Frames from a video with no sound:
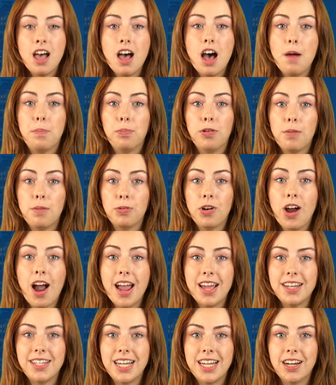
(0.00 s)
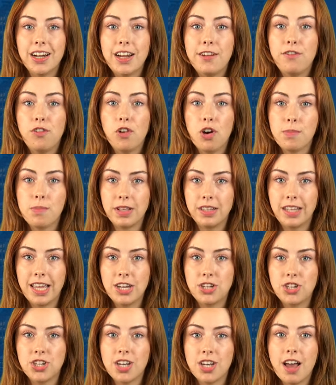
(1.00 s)
a proprietary
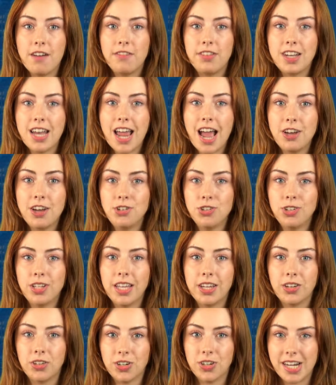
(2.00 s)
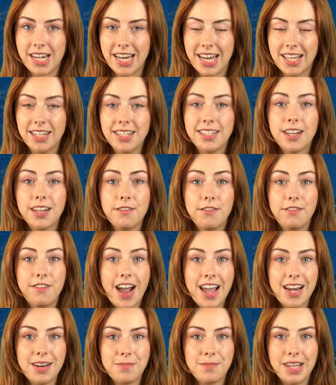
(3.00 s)
formulation of natural ingredients,
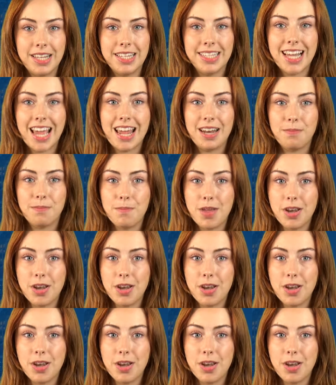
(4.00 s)
vitamins, and